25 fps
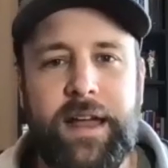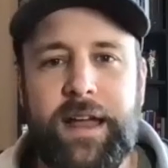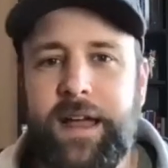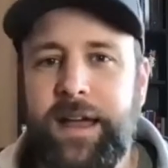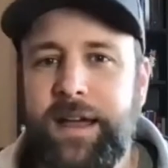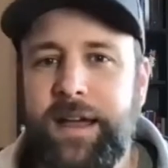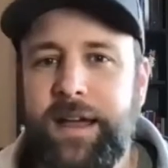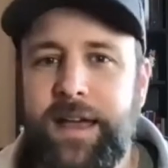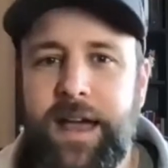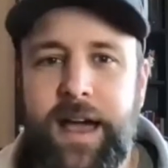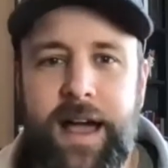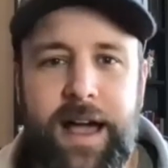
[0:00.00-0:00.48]

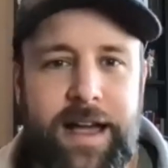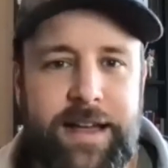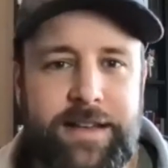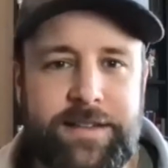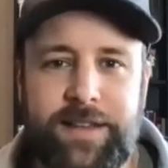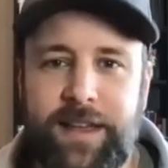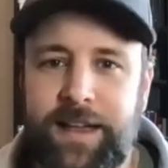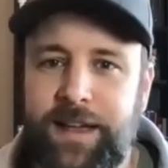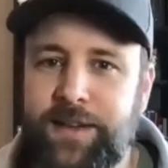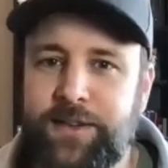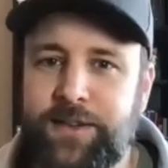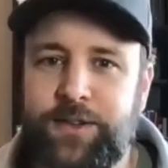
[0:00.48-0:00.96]
yeah, as
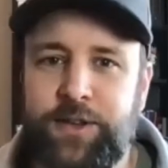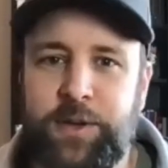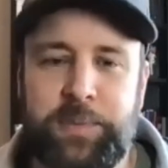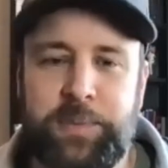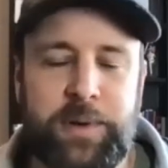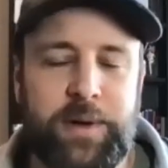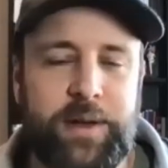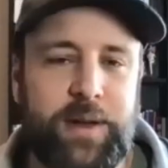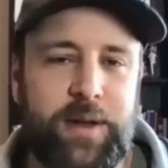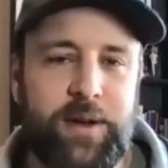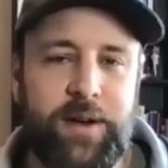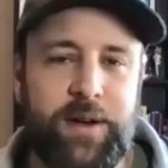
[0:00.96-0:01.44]
like a super
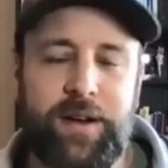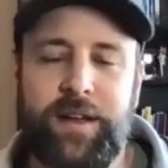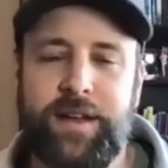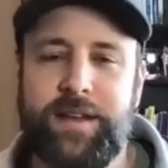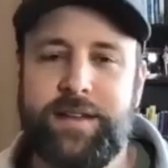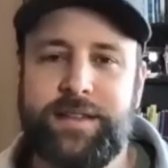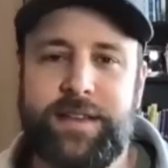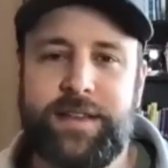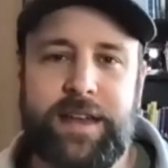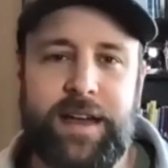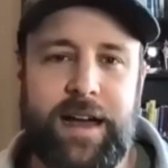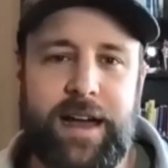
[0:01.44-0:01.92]

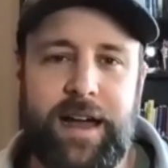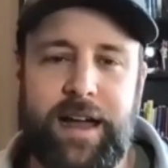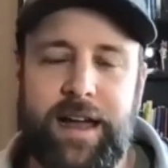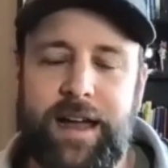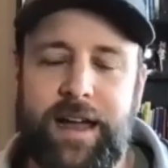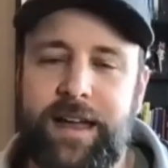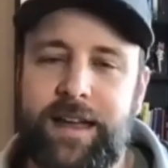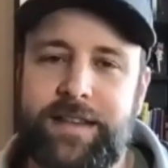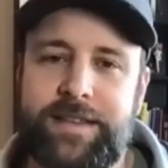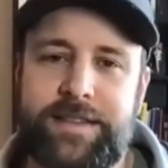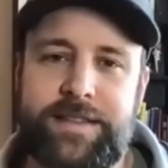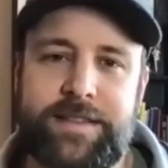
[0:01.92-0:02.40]
curious
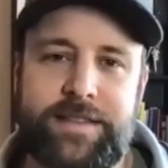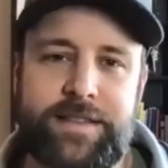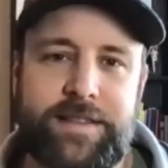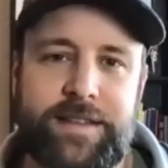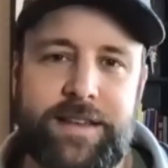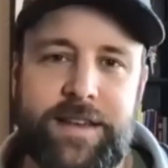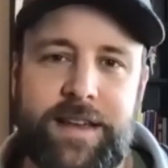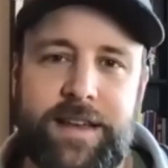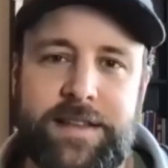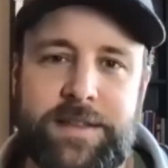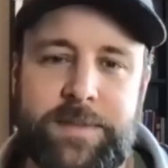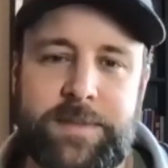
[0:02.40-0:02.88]
guy,
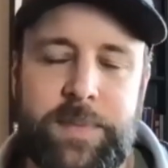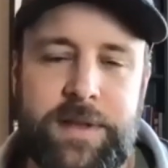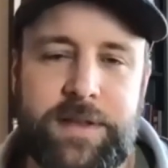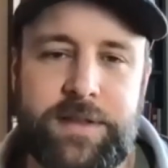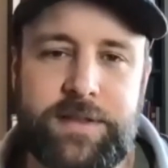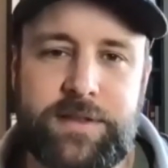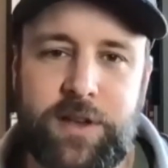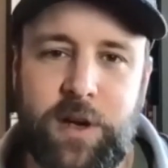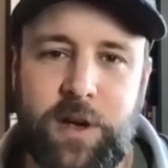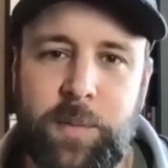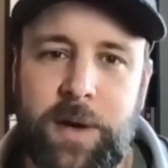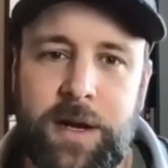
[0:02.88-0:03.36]
it's it's been
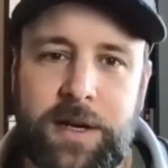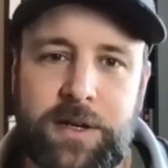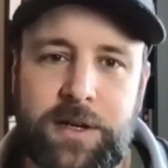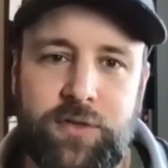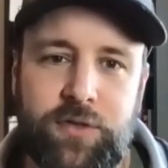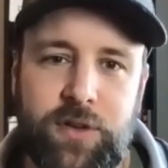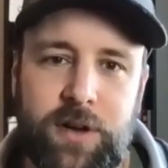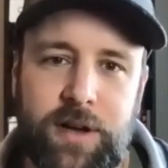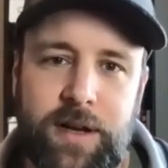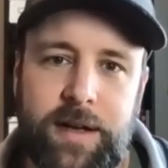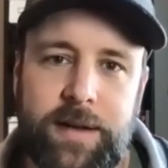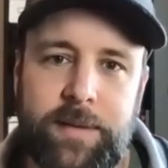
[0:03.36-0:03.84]
so much
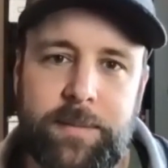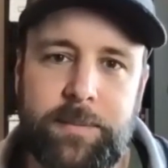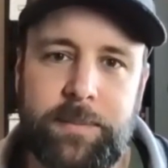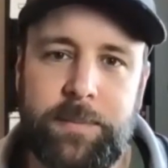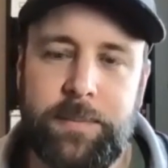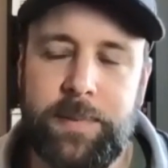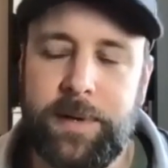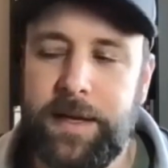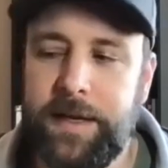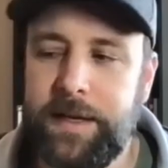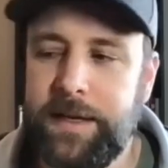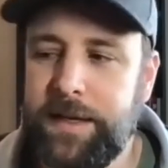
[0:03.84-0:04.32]
fun.
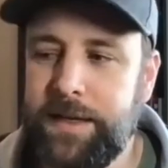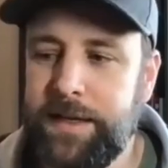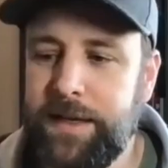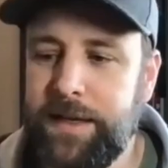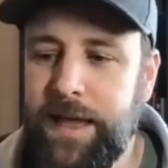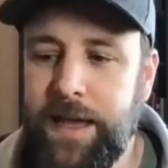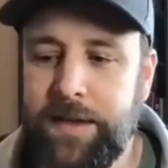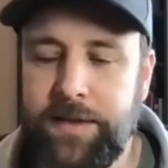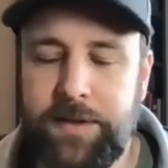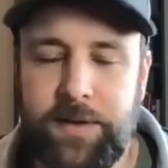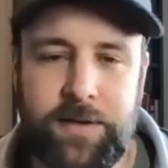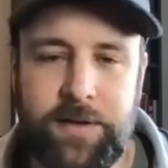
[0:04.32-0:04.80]
But
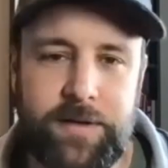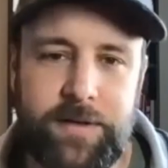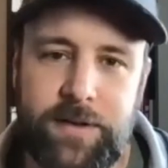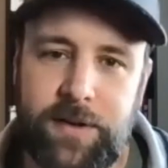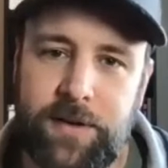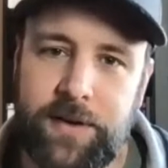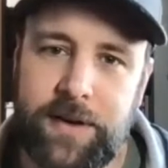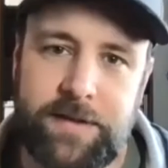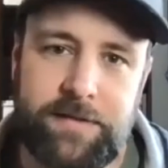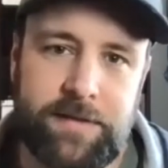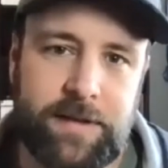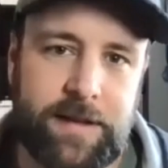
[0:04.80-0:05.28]
yeah, don't
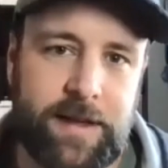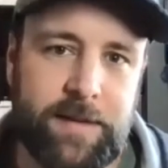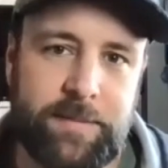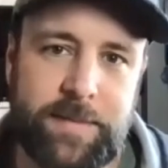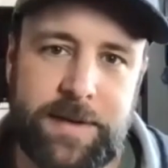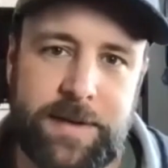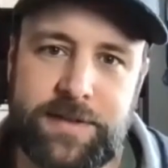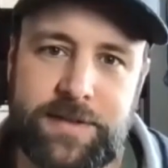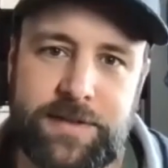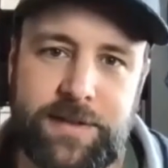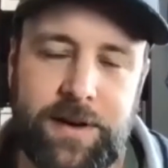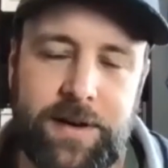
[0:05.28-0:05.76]
don't even get
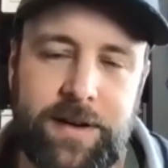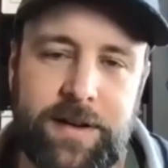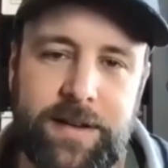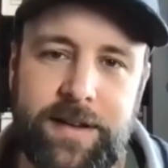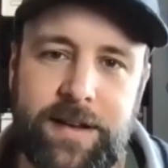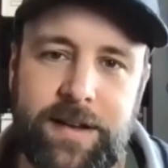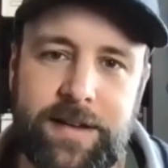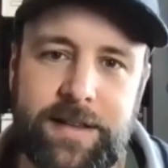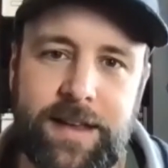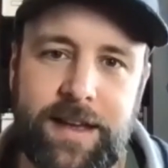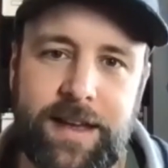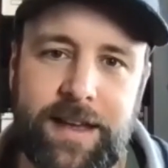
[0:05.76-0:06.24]
me started
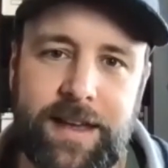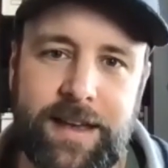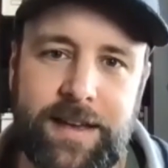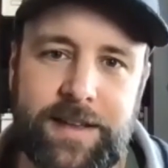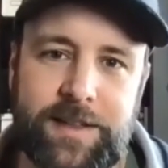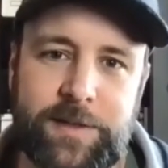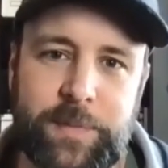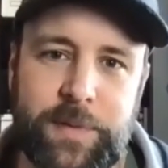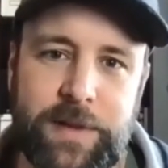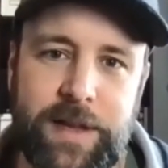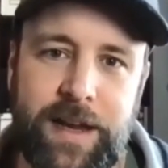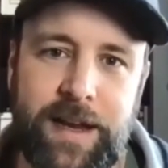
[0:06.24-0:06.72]
on like
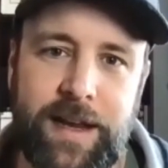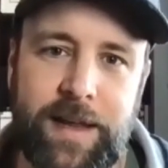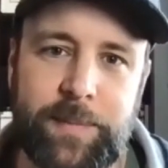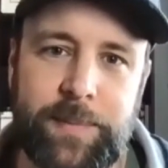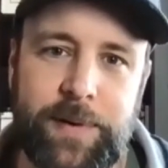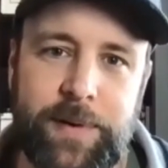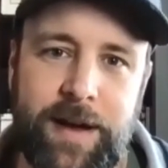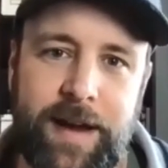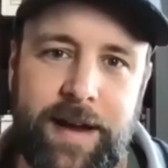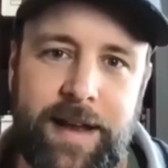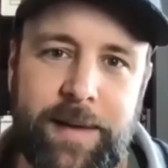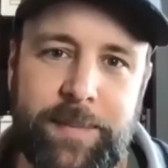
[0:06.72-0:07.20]
explaining
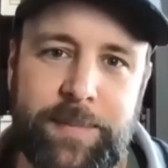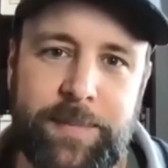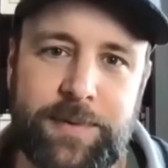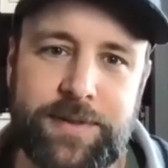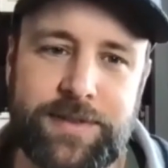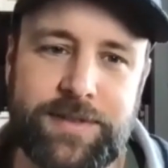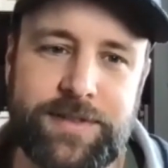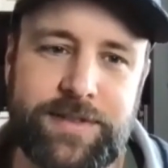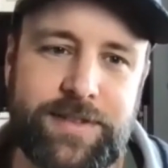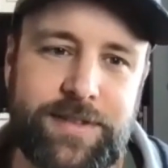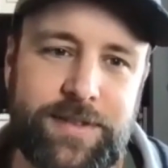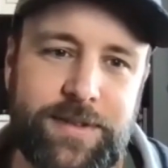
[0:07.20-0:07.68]

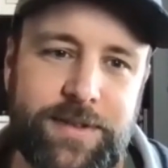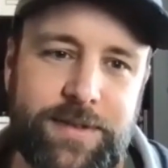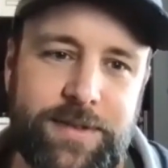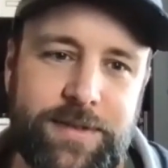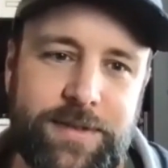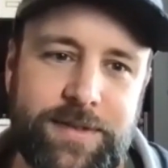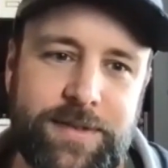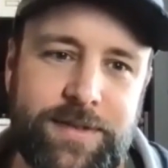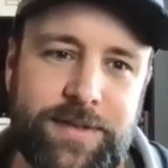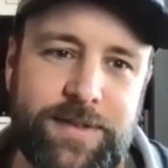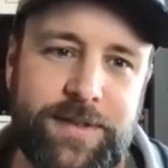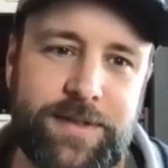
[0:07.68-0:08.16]
pineapples
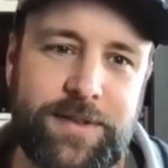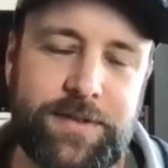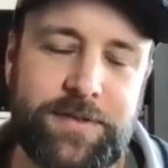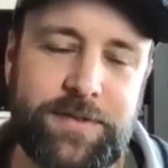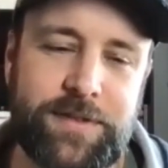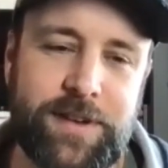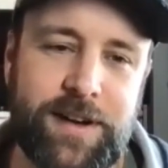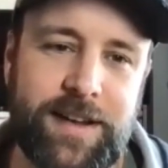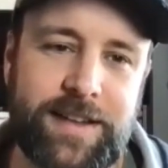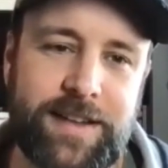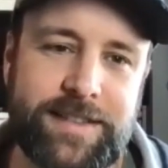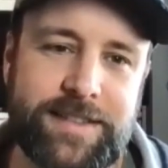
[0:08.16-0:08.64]
to to
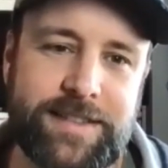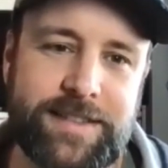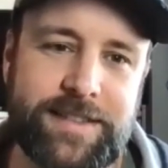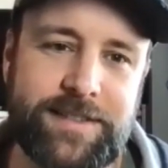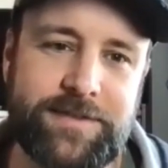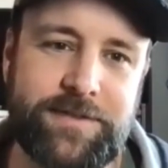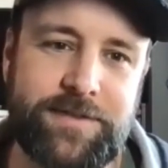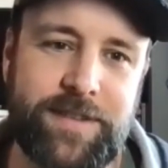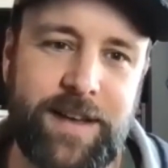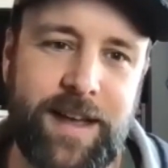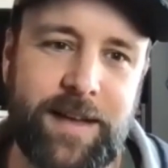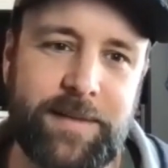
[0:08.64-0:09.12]
friends
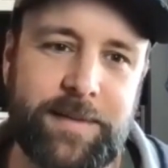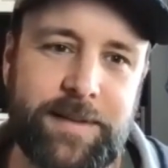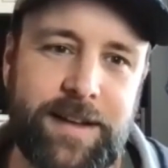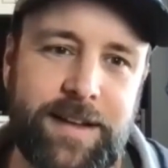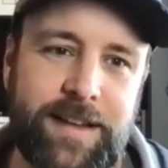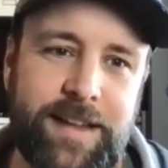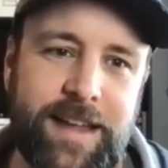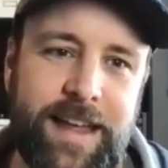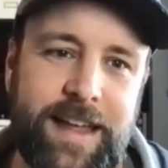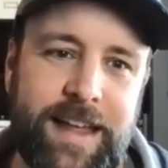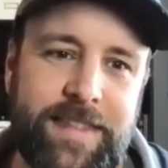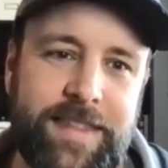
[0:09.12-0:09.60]
and
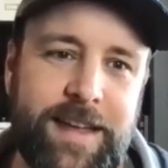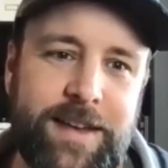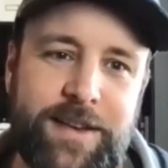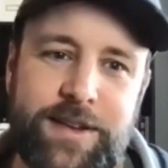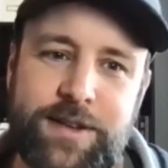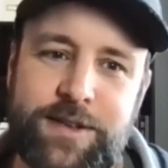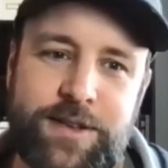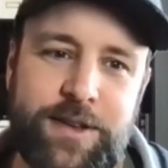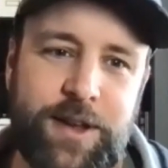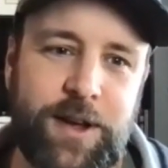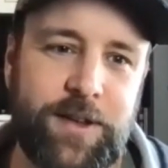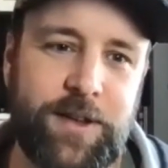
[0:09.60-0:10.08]
family. they
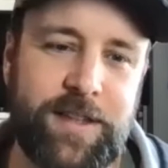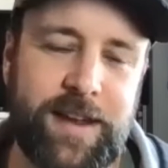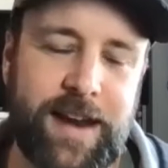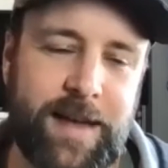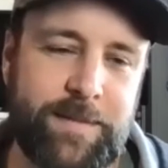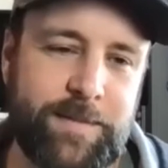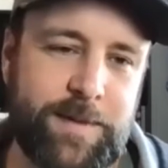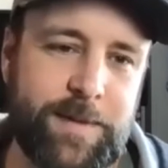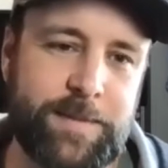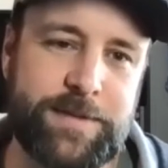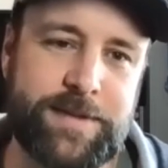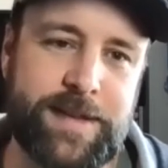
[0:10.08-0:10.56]
just know that
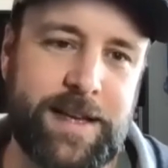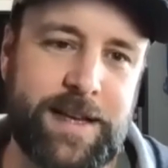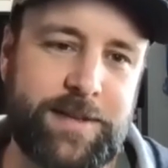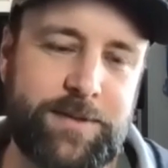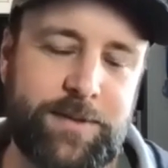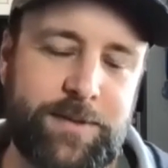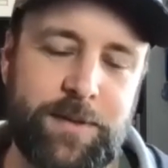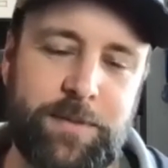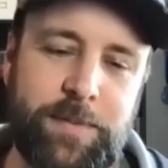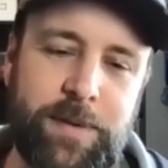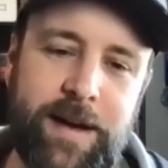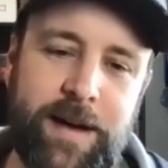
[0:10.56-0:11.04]
I'm
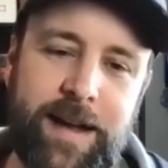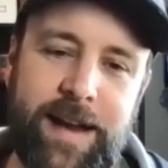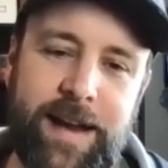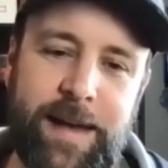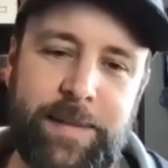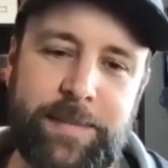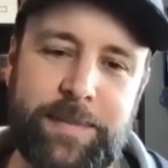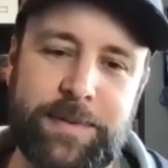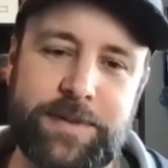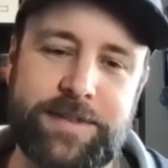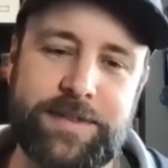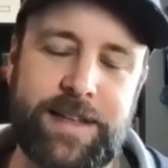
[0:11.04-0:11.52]
obsessed with
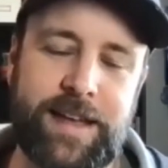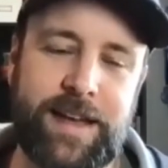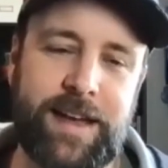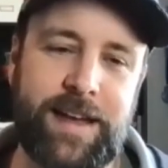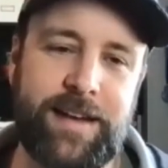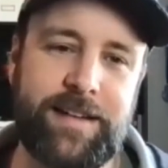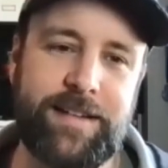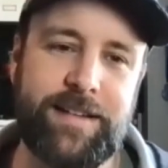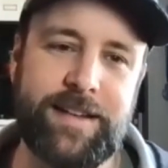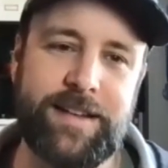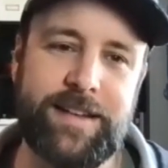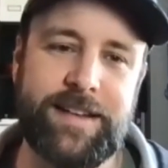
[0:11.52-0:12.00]
pineapples
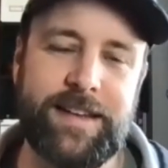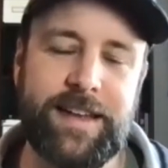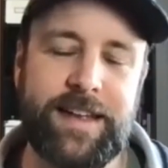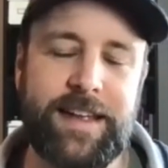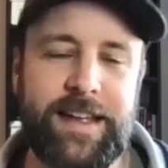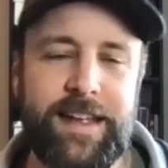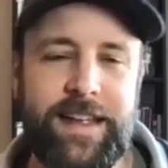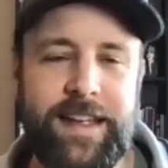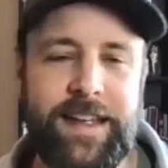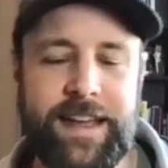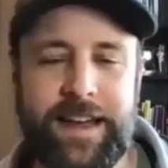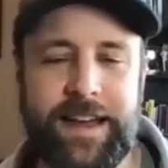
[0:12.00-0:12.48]
now, and
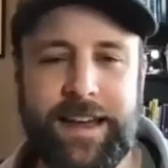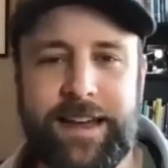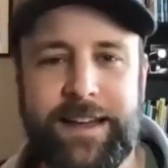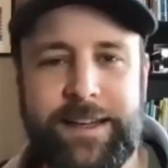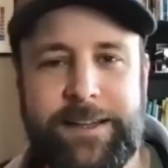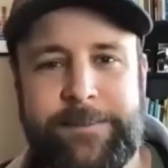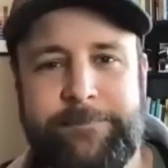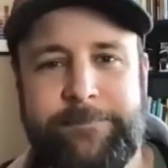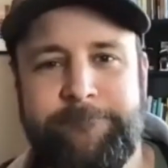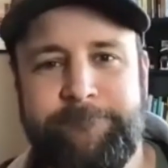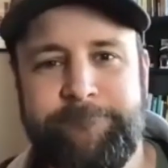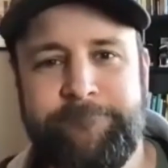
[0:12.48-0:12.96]

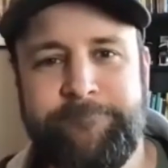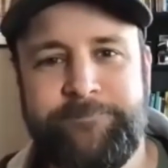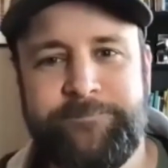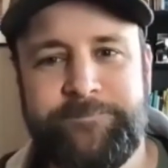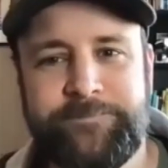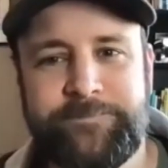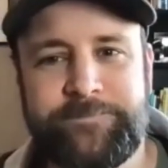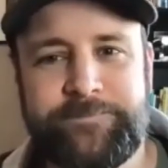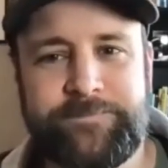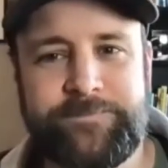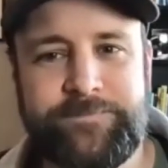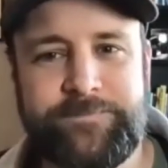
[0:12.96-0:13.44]
um,
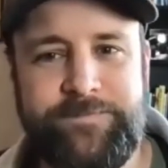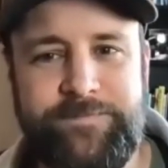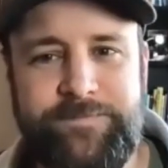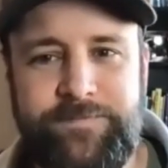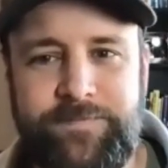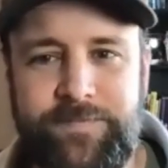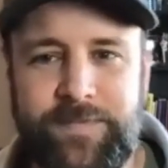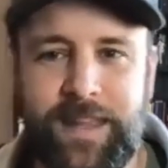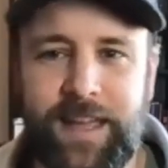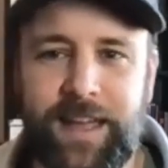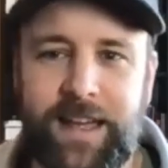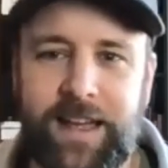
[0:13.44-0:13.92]

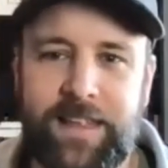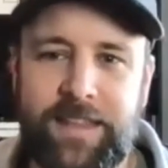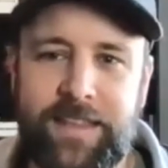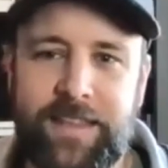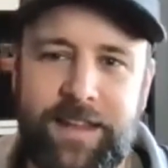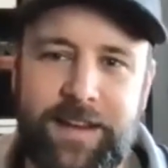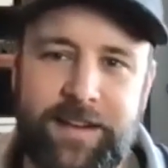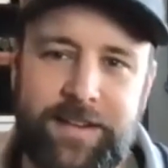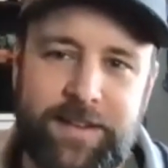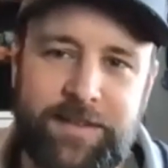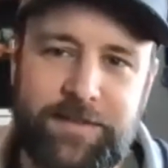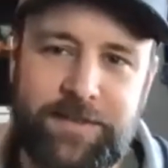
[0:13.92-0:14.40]
yeah, I
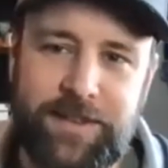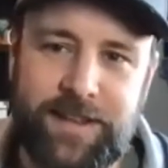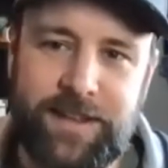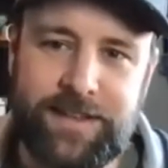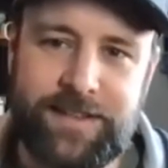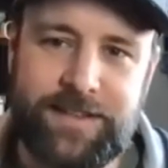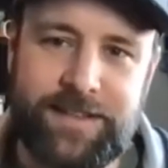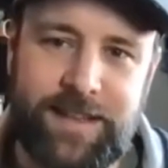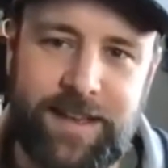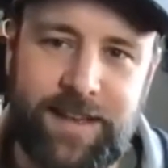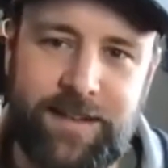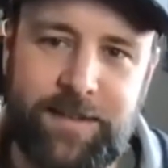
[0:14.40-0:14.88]
don't know if you can
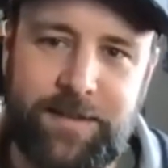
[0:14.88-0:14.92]
see it.